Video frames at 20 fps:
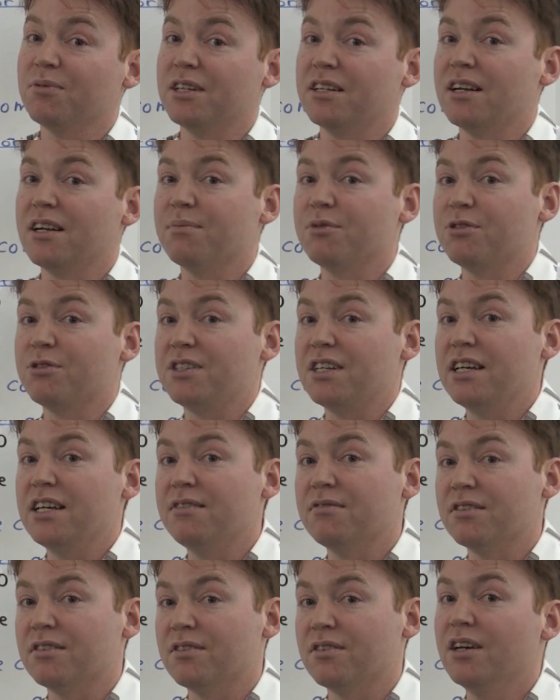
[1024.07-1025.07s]
when a number is
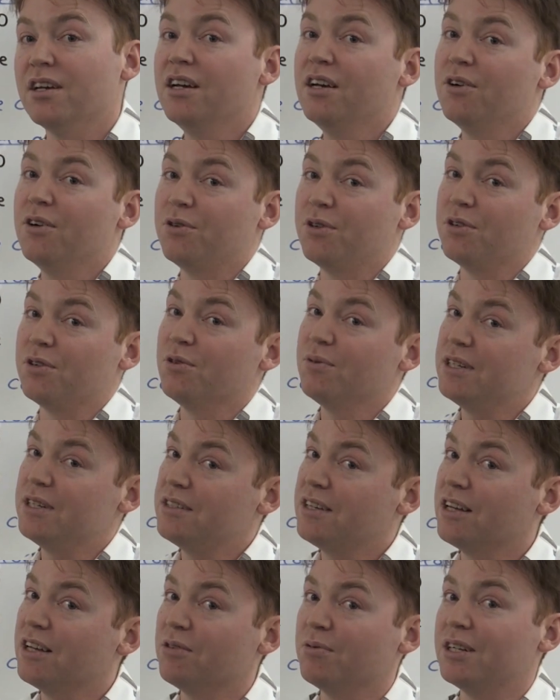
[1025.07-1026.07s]
even, or you can always
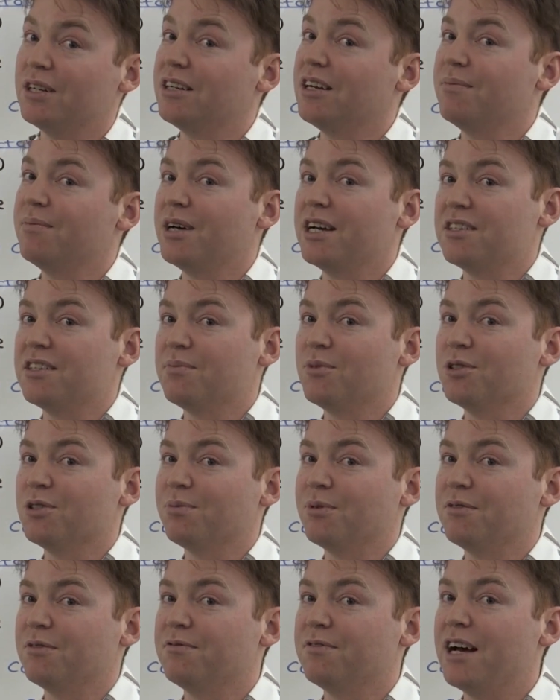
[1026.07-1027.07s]
tell when a number has a
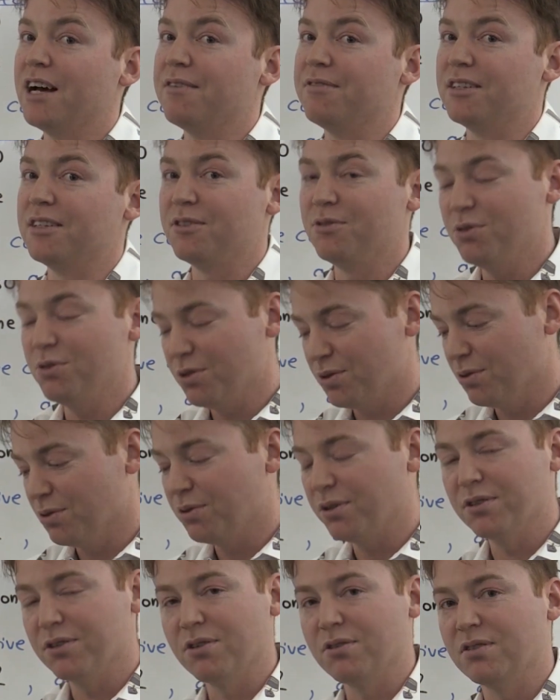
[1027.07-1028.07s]
multiple of 5 in it. You just
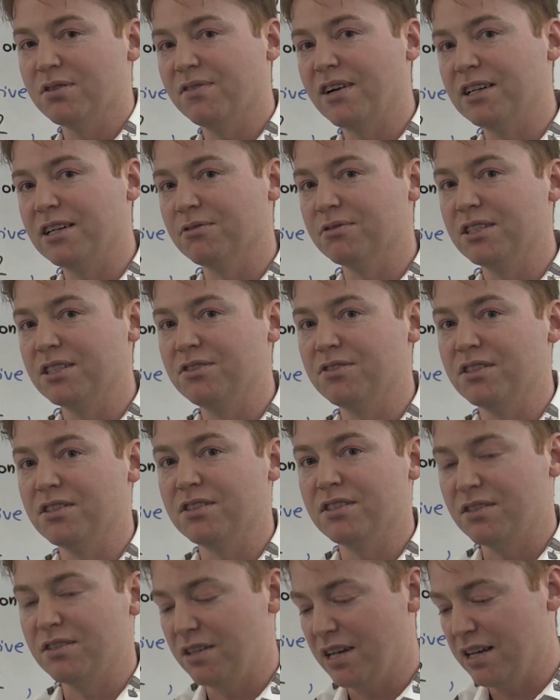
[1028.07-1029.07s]
look at those final
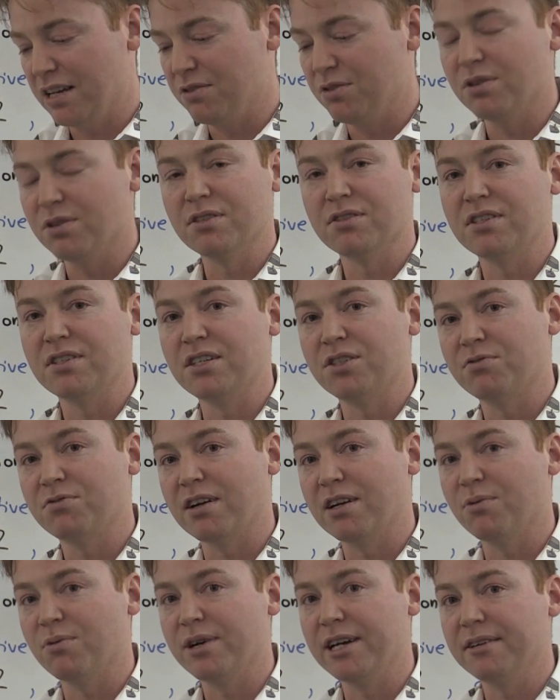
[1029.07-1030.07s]
digits and, and you can see
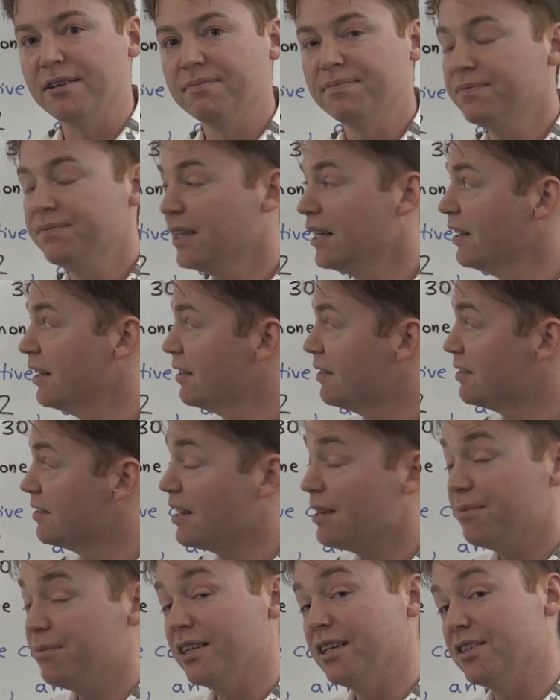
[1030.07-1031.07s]
straight away. The
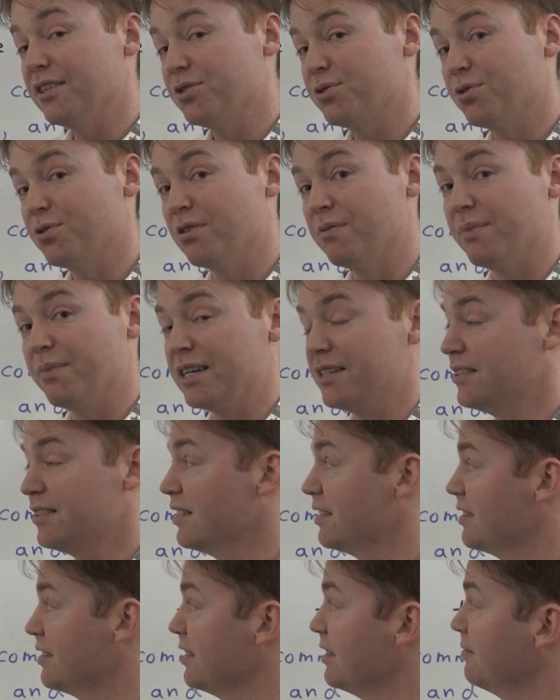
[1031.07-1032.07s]
same thing is true in base
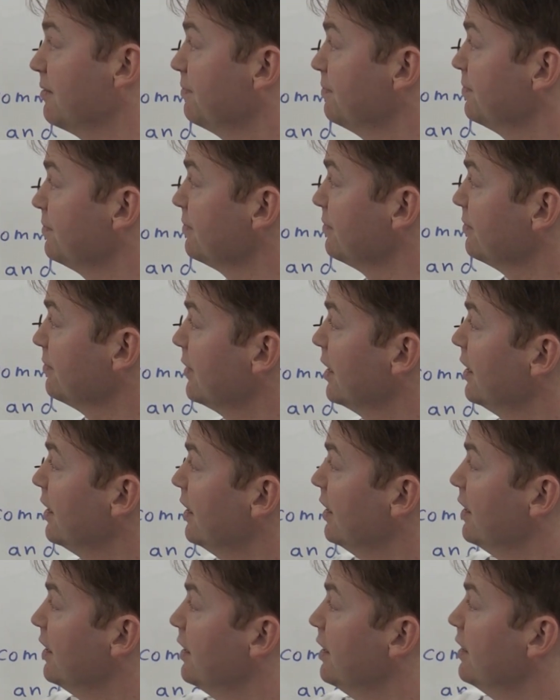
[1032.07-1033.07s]
60.
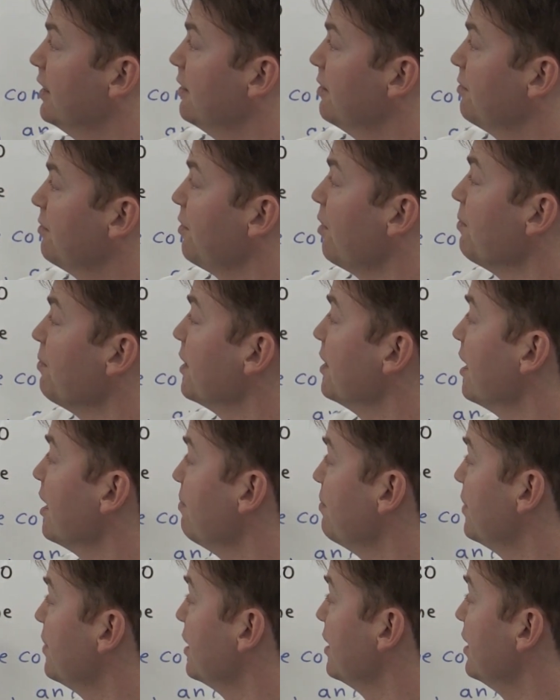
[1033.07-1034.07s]
From the
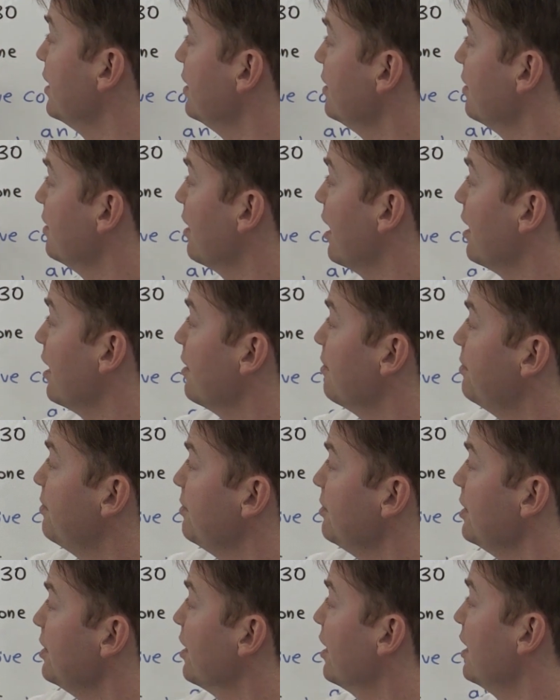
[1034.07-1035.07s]
number uh,
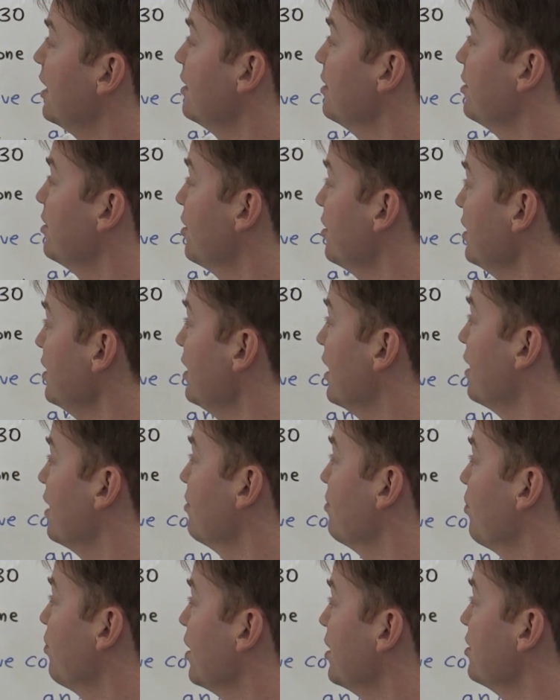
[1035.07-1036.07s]
5930
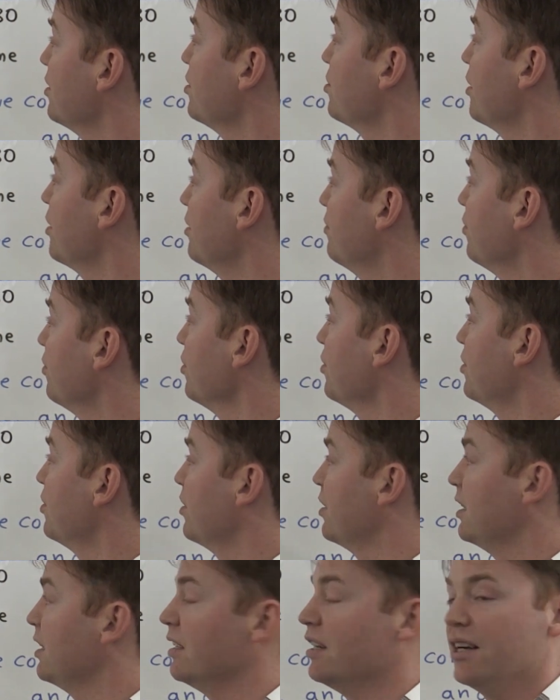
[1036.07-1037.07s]
and
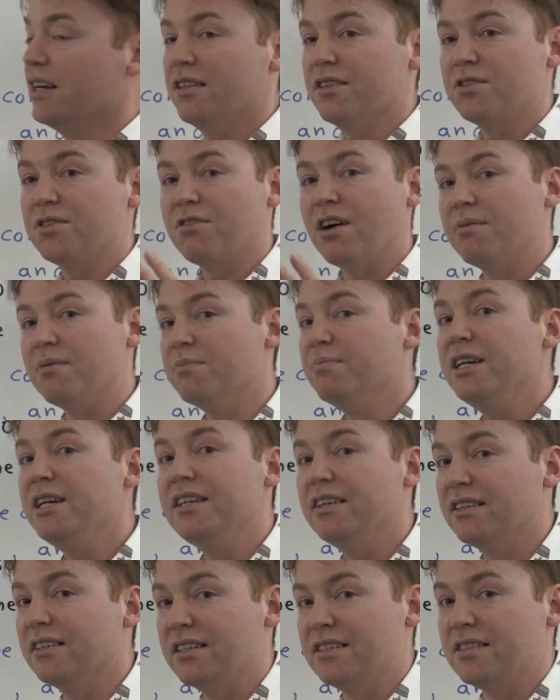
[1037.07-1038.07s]
12430, the scribe
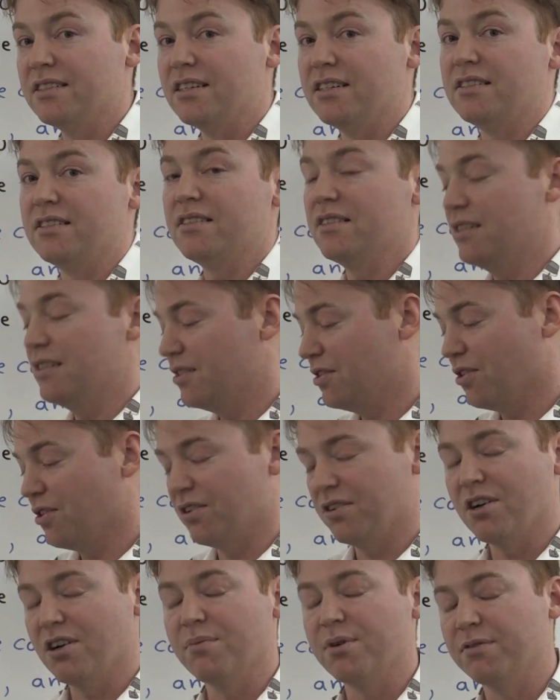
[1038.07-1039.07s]
immediately sees it's got
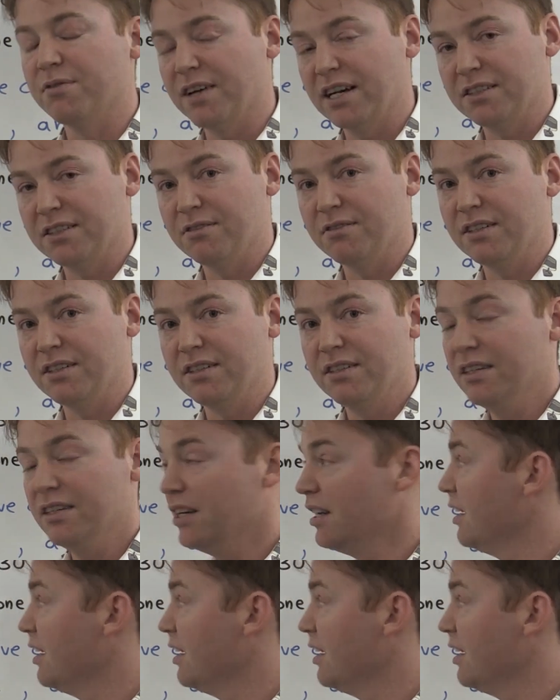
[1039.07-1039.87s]
a common factor in it